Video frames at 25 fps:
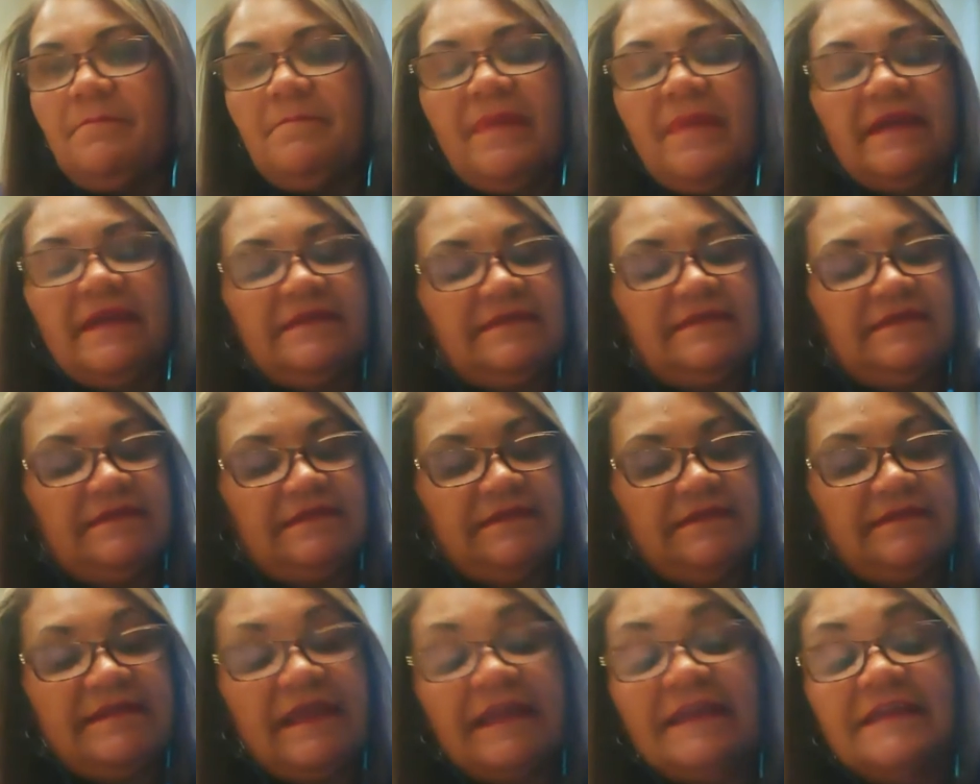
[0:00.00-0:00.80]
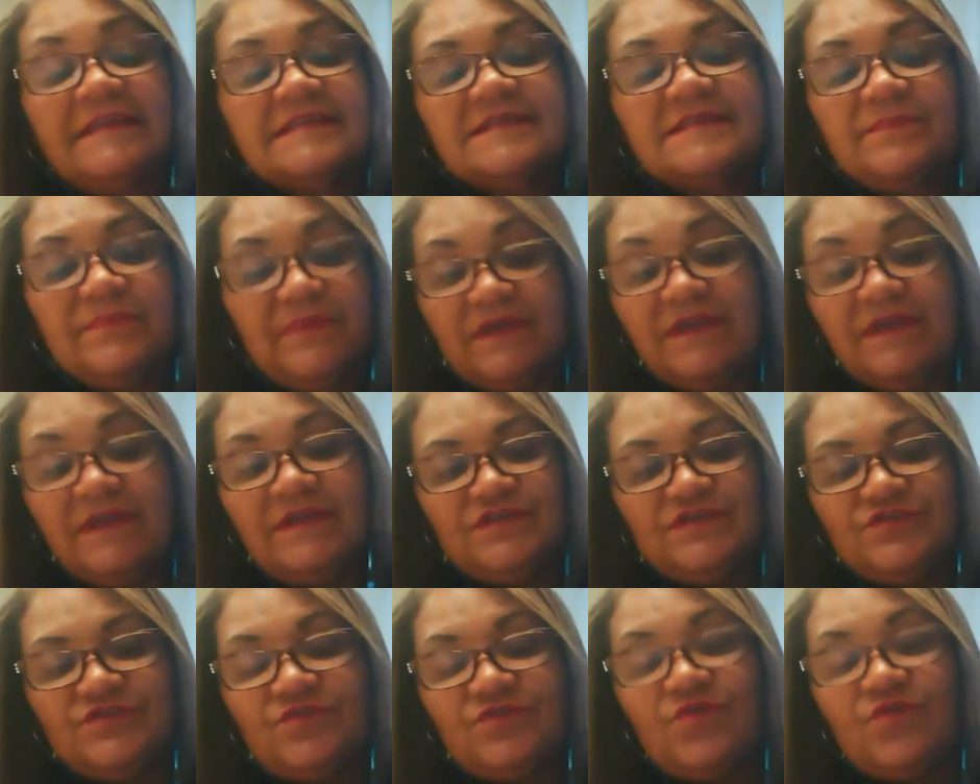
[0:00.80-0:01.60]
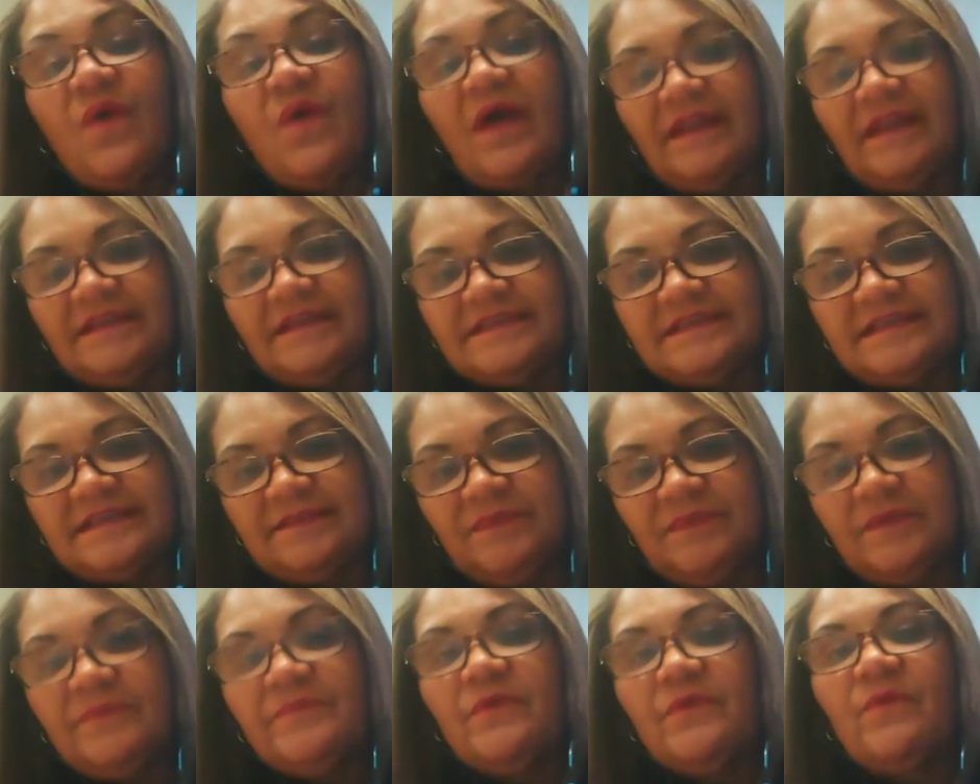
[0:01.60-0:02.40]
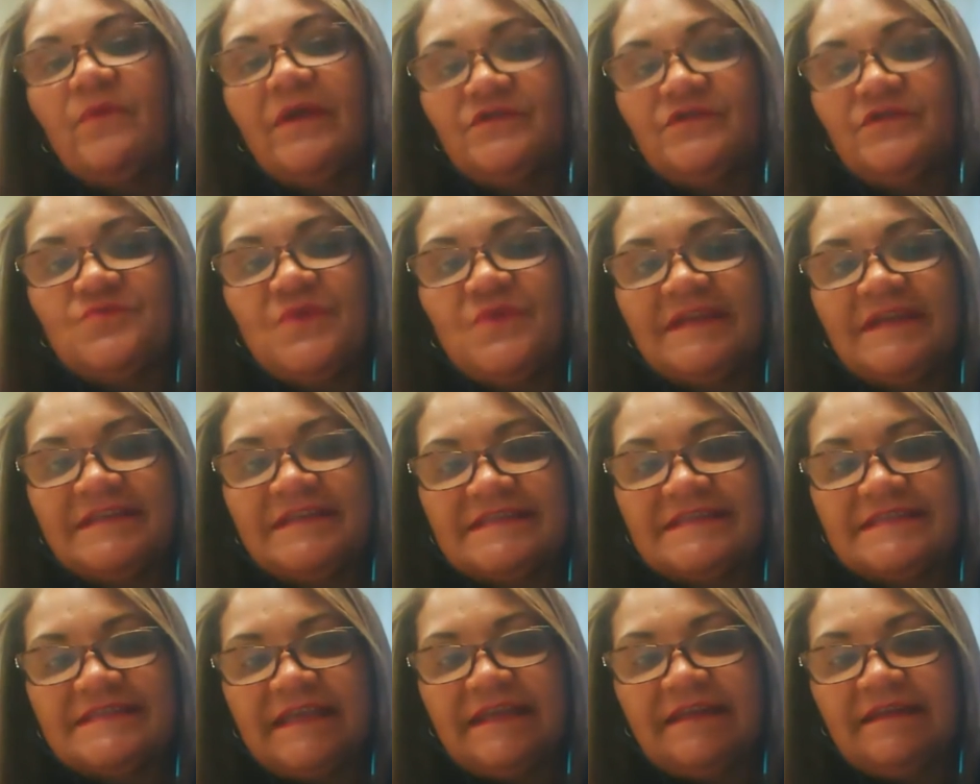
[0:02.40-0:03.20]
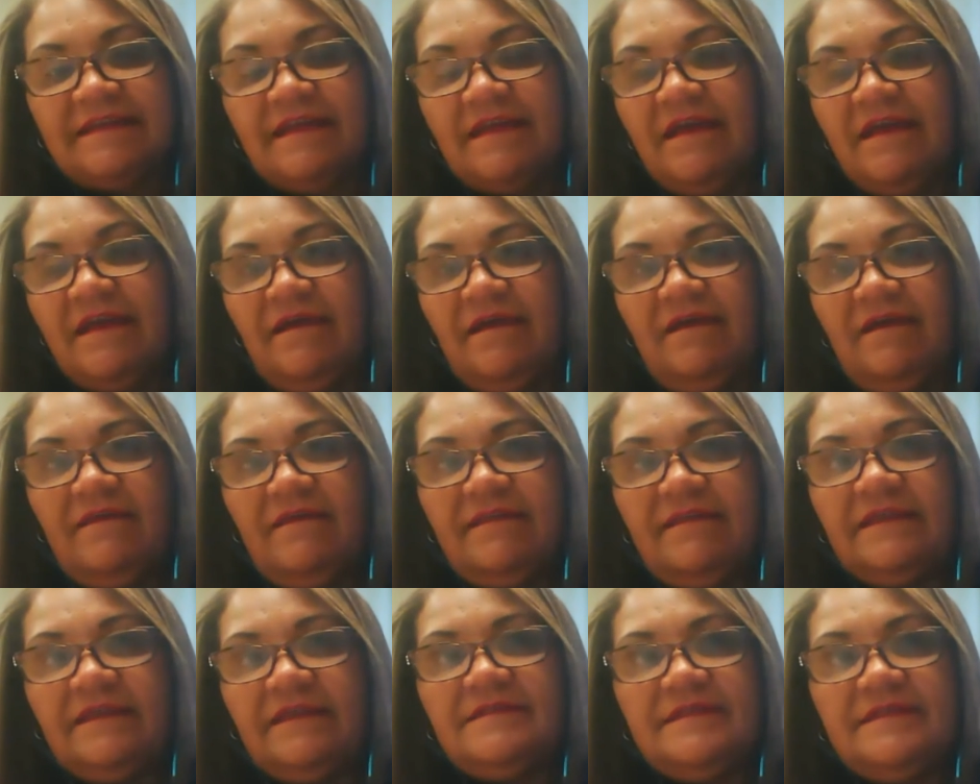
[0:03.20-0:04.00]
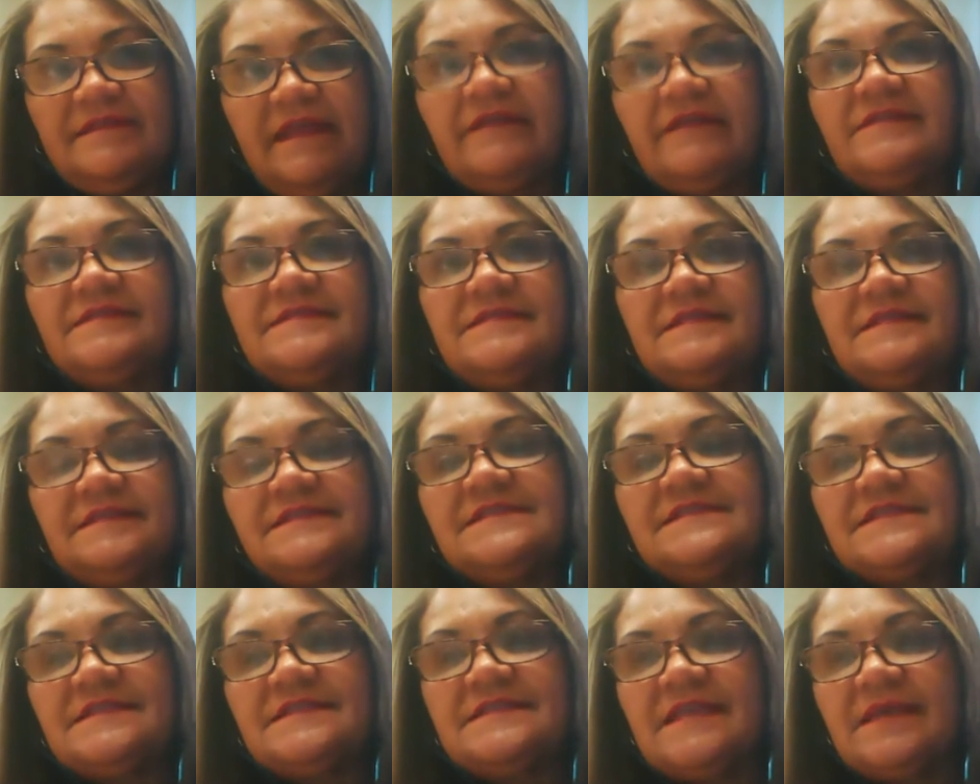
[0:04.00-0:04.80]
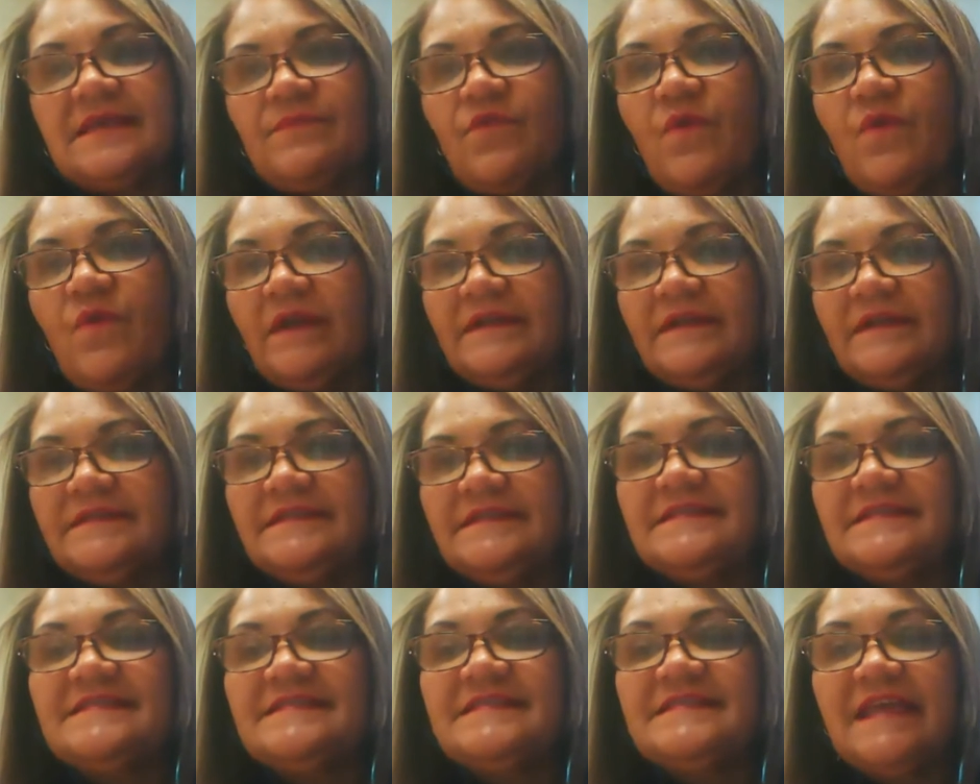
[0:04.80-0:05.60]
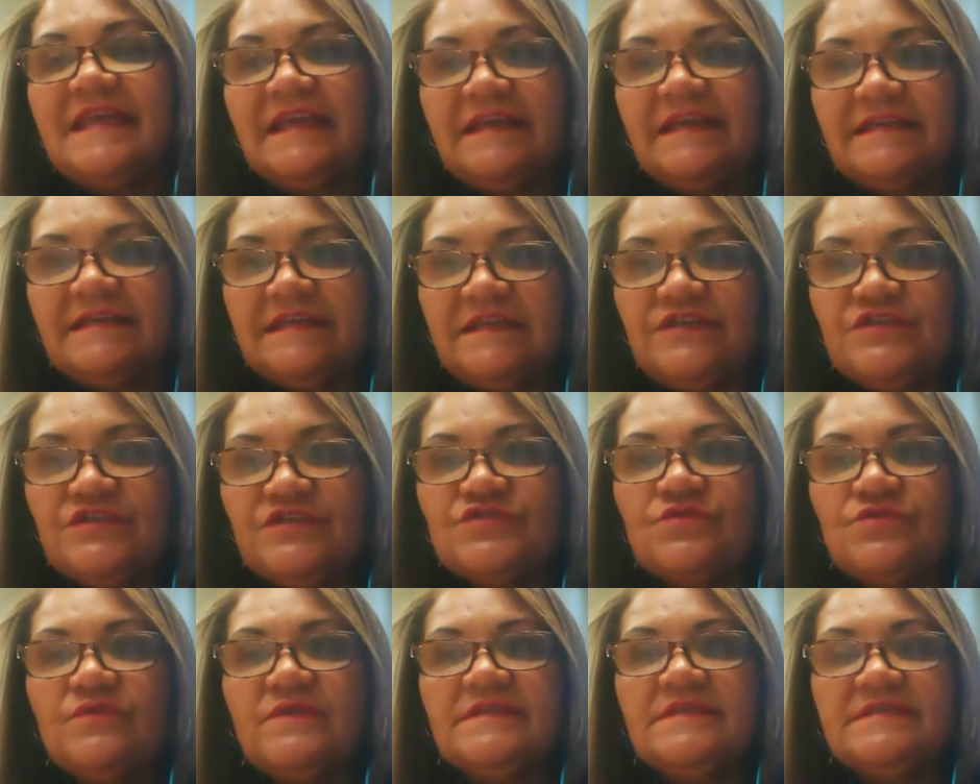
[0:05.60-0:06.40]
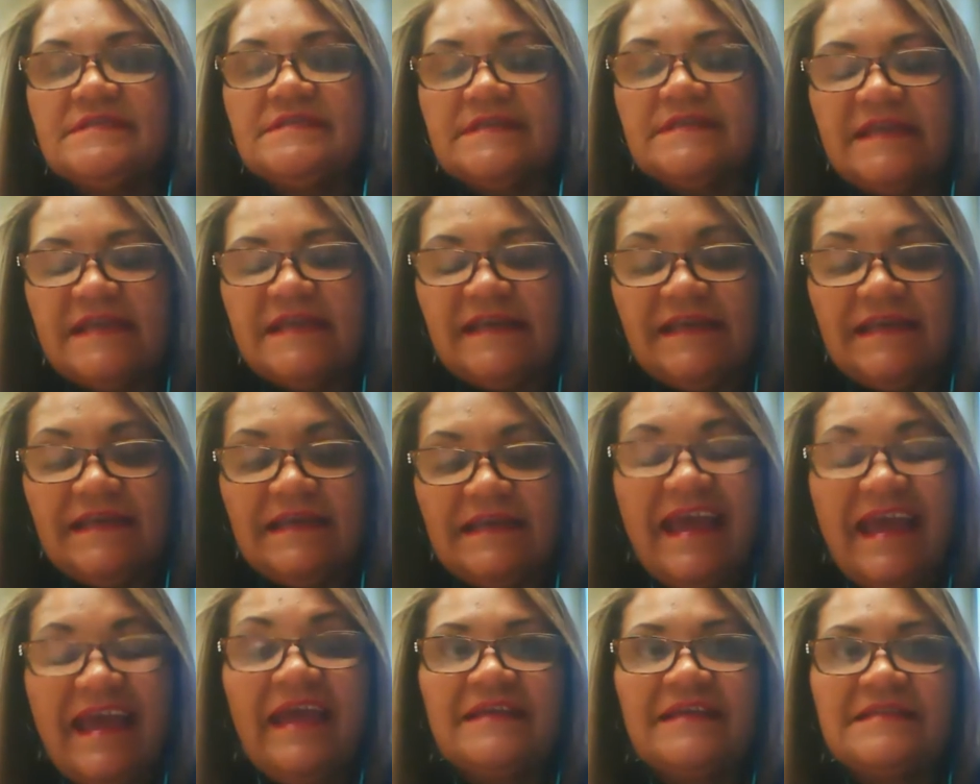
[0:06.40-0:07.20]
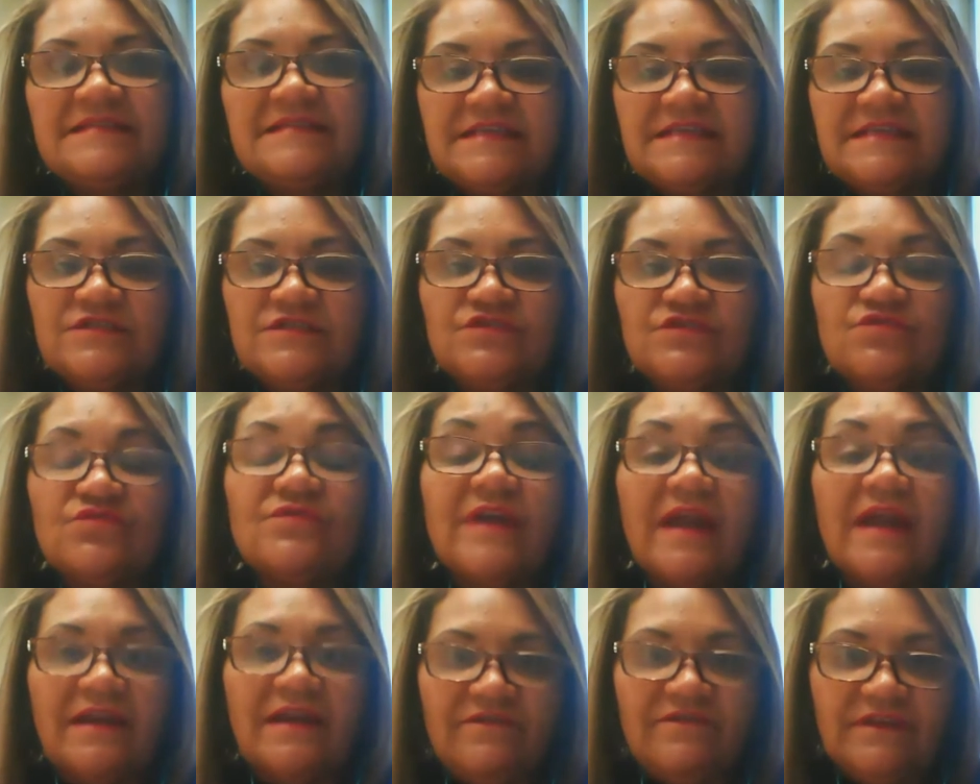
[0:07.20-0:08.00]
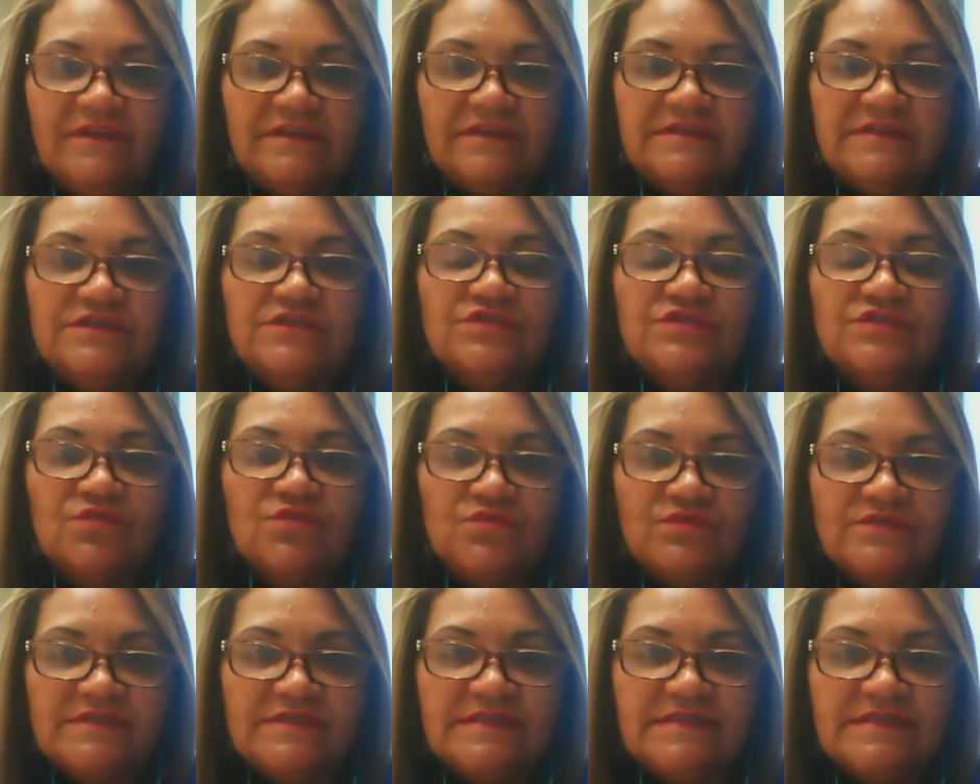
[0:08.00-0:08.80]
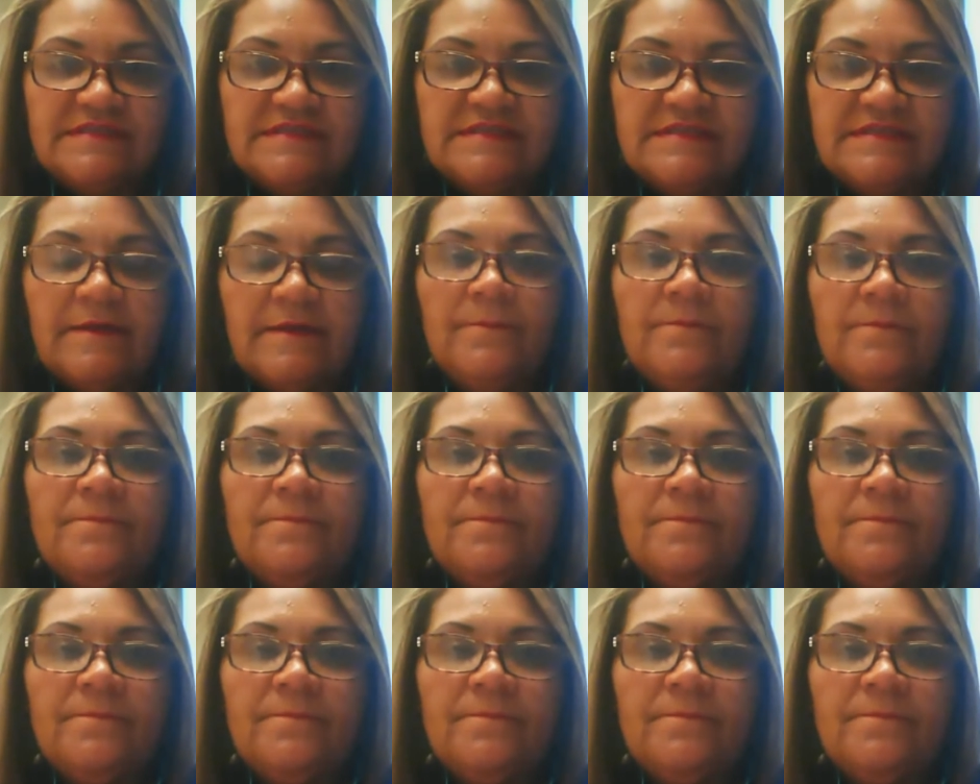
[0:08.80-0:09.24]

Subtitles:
But that is a big issue, quality. People want to understand that it's the same quality. The second issue is really access to relevant resources.